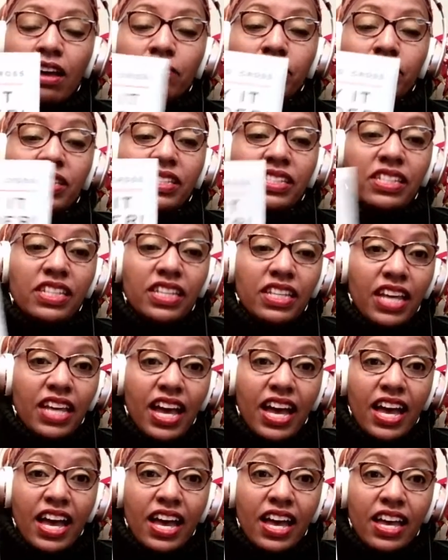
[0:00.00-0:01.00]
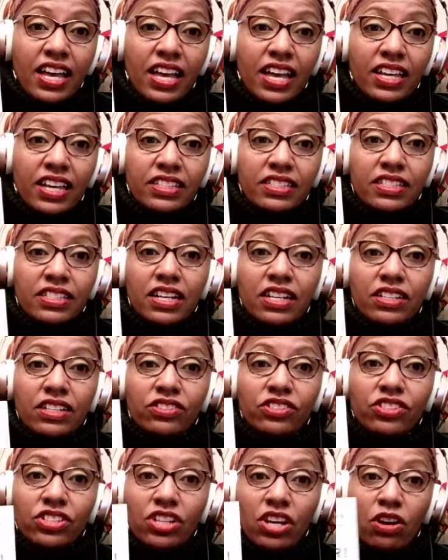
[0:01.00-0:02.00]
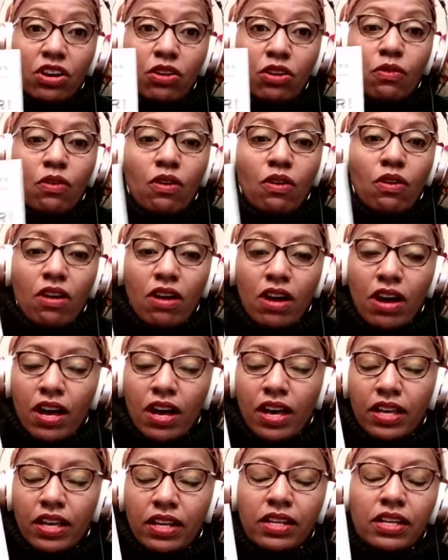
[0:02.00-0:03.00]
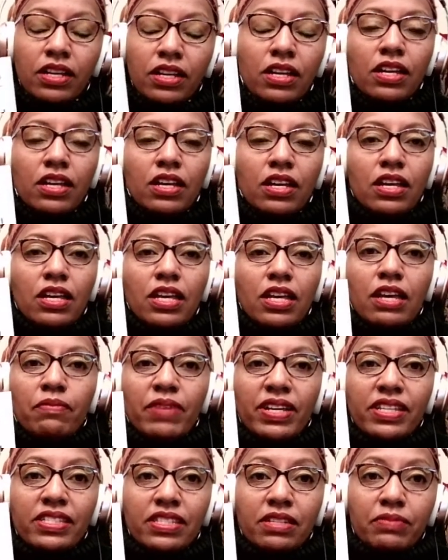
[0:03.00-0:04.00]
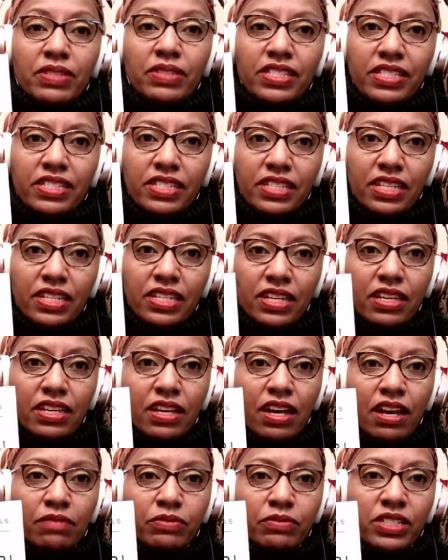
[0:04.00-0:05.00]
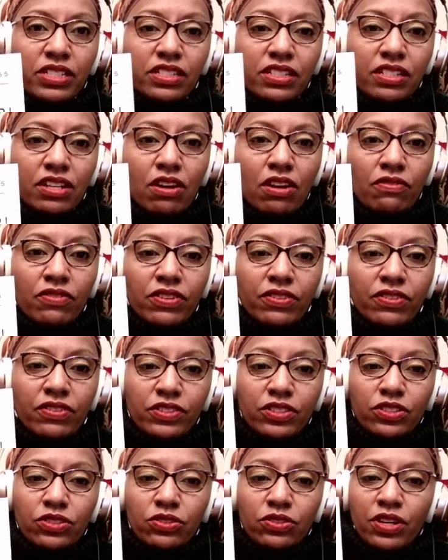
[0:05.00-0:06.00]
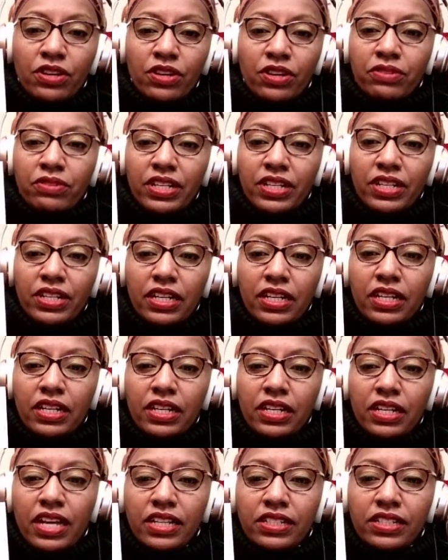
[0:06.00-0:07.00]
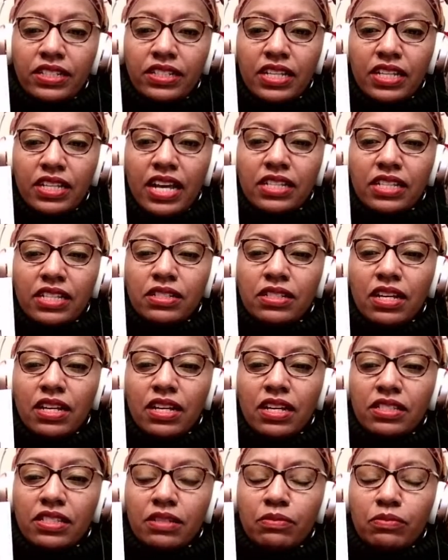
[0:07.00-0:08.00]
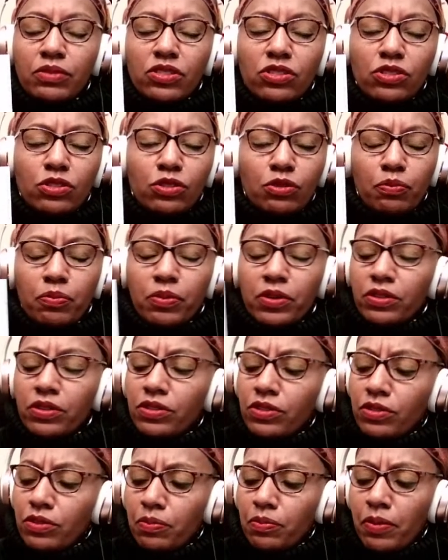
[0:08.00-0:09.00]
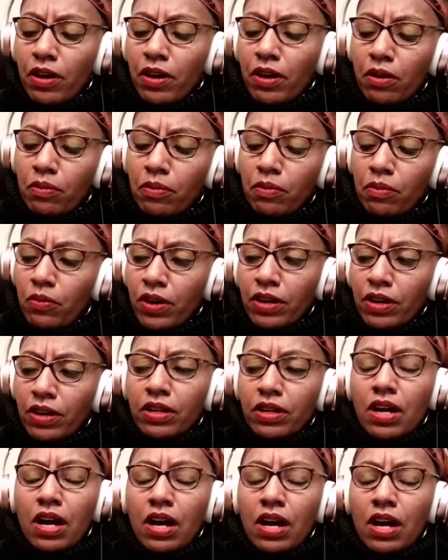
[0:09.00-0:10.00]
She has a show on MSNBC. She took over for Joy Reid, and she has done some superb work.